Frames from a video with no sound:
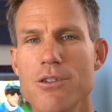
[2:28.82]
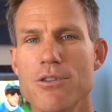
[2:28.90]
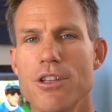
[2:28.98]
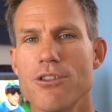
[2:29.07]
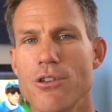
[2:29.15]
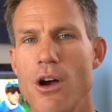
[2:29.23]
use
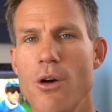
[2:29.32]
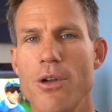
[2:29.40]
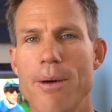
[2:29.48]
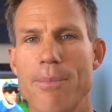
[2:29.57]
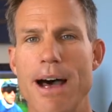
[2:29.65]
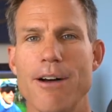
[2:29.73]
the drone
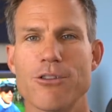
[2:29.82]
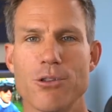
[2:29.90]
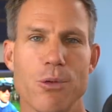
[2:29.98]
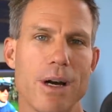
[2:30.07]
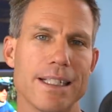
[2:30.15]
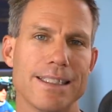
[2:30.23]
about
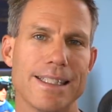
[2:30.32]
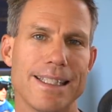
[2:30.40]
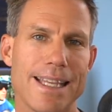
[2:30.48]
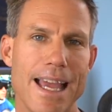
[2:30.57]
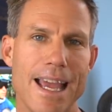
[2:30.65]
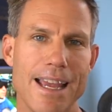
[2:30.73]
twice a
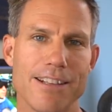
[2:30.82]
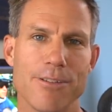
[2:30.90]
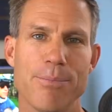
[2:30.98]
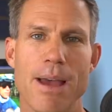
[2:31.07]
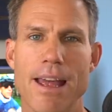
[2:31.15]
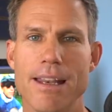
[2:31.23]
day,
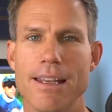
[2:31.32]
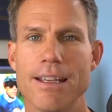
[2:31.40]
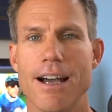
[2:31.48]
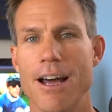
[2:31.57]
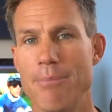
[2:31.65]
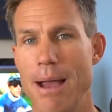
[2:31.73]

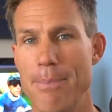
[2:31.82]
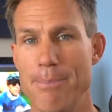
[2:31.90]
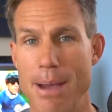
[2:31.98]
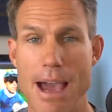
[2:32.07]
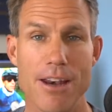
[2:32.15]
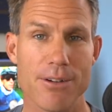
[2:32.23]
depending on my
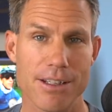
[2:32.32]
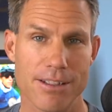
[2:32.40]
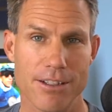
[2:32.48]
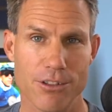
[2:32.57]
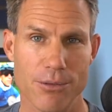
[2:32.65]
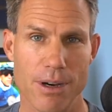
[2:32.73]
battery
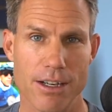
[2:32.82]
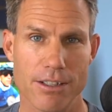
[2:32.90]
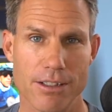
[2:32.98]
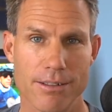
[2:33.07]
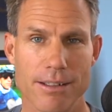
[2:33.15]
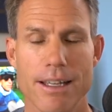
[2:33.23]

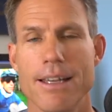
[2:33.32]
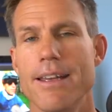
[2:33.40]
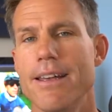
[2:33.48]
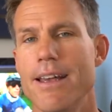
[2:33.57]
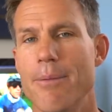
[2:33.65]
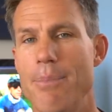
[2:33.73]
situation.
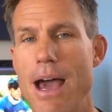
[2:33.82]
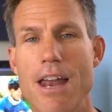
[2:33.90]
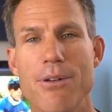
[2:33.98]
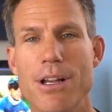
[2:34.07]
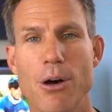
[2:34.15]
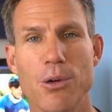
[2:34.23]
A
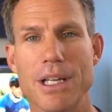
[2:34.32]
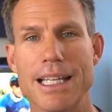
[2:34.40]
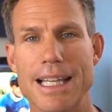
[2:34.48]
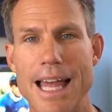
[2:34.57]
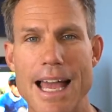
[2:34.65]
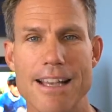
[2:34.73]
battery only
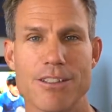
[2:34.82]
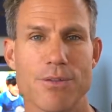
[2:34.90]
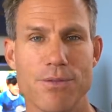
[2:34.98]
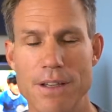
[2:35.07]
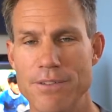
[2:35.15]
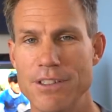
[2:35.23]
lasts
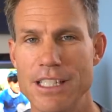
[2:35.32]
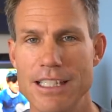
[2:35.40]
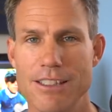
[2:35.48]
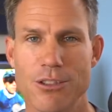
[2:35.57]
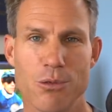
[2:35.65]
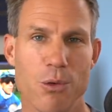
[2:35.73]

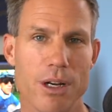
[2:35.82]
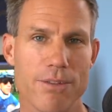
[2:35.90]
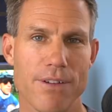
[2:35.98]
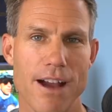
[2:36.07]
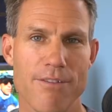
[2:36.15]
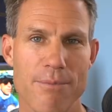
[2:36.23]
15 to
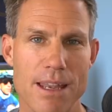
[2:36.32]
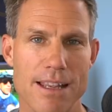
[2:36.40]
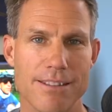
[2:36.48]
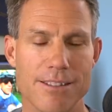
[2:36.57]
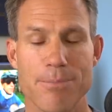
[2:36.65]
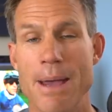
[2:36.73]
25
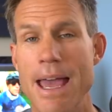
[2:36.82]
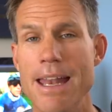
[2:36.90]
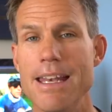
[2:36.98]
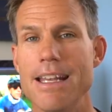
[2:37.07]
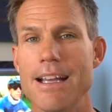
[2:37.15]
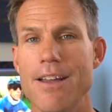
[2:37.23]
minutes,
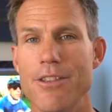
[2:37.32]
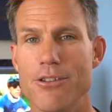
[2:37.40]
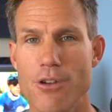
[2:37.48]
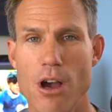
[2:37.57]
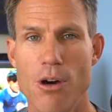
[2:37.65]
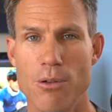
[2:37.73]
depending on the
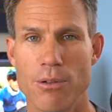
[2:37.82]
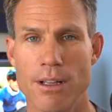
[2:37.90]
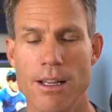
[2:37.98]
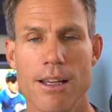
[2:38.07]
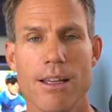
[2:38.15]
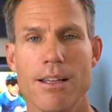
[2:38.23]
drone.
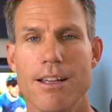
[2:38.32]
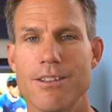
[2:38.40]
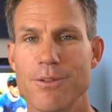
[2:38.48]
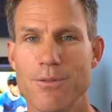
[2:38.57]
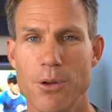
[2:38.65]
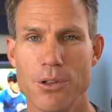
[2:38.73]
It's
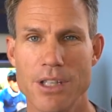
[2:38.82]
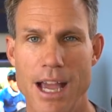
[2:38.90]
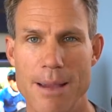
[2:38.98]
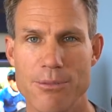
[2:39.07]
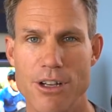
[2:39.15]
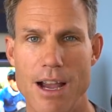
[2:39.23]
a
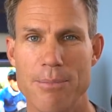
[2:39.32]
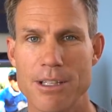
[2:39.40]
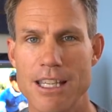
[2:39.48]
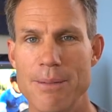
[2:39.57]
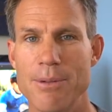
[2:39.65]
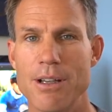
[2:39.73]
full-time job
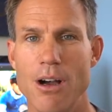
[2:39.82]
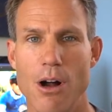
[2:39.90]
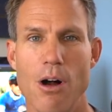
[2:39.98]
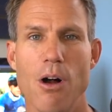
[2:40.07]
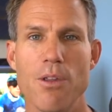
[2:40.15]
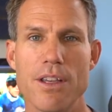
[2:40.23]
keeping
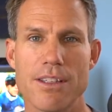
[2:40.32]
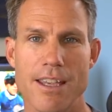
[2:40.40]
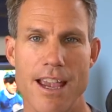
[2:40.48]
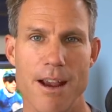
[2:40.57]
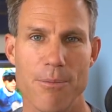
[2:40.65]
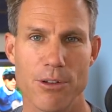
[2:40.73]
all these
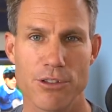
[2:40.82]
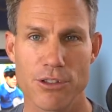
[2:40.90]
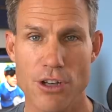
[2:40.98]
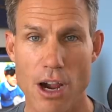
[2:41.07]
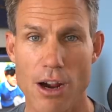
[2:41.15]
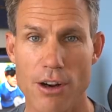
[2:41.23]
cameras
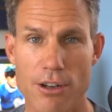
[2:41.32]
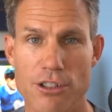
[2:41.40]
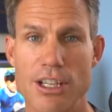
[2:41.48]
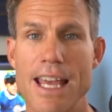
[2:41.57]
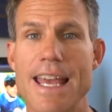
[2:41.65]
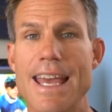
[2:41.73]

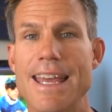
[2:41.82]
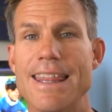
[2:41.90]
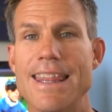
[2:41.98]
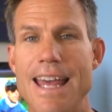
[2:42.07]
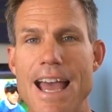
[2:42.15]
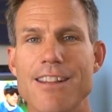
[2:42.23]
charged,
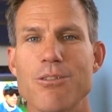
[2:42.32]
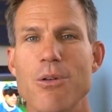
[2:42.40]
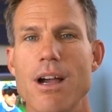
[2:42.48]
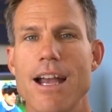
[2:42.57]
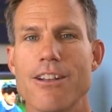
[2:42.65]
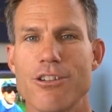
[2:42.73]
and that's
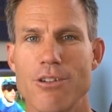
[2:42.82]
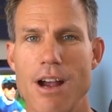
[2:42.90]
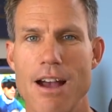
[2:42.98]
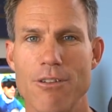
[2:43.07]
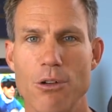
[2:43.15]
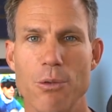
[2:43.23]
why I
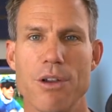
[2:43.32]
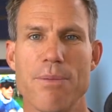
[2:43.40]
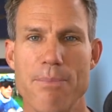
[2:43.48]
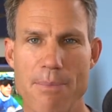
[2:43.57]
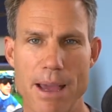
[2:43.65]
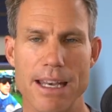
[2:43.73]
travel
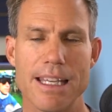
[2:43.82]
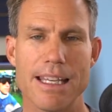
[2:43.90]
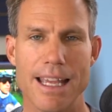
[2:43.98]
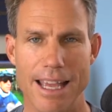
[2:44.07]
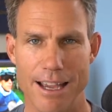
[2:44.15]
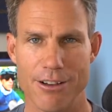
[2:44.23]
with
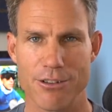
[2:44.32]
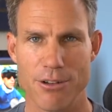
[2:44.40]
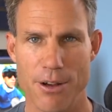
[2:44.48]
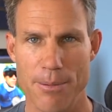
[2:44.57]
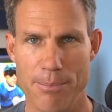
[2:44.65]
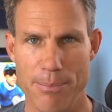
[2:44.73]
many extra